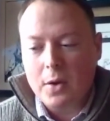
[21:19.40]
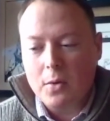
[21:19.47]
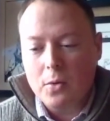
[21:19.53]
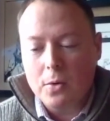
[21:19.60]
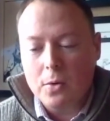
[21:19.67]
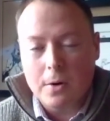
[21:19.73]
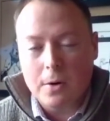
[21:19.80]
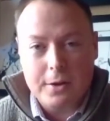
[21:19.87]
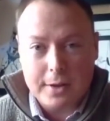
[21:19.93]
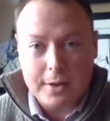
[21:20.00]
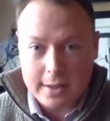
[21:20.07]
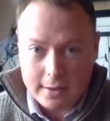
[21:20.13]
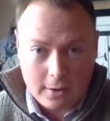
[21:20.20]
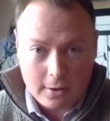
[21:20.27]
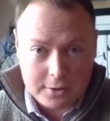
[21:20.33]
Or you
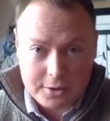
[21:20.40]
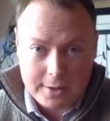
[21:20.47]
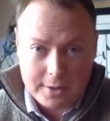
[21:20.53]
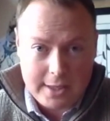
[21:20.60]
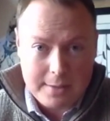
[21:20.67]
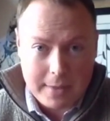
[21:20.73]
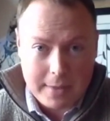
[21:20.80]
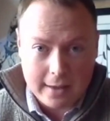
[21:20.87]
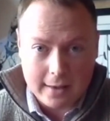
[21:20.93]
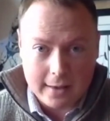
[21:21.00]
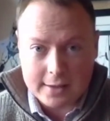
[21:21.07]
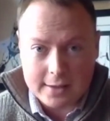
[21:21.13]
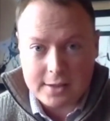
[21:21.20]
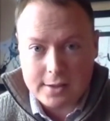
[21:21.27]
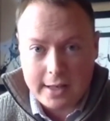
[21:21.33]
can also email
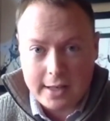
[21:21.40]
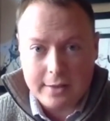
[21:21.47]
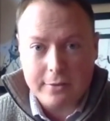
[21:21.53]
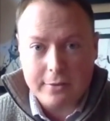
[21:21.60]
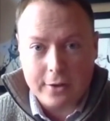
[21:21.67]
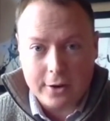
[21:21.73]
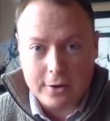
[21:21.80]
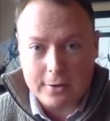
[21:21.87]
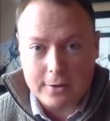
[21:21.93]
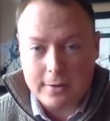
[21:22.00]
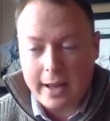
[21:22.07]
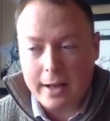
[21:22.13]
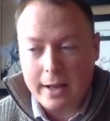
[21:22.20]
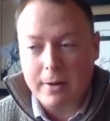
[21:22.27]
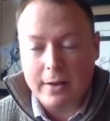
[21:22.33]
us
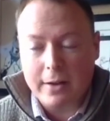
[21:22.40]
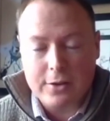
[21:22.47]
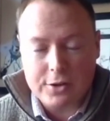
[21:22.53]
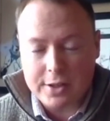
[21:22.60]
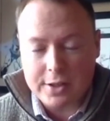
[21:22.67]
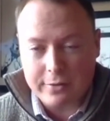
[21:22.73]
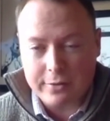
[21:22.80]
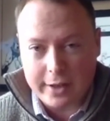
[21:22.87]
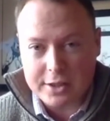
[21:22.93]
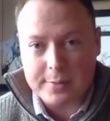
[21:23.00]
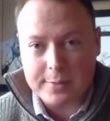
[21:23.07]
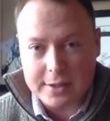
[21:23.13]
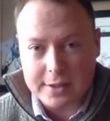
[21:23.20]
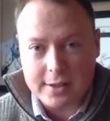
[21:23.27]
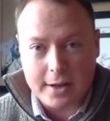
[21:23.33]

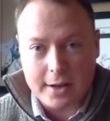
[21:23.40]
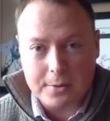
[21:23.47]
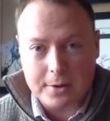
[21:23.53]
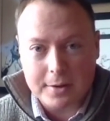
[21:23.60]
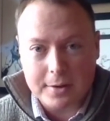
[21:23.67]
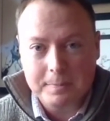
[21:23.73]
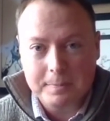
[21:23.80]
info@refugeeinvestments.org.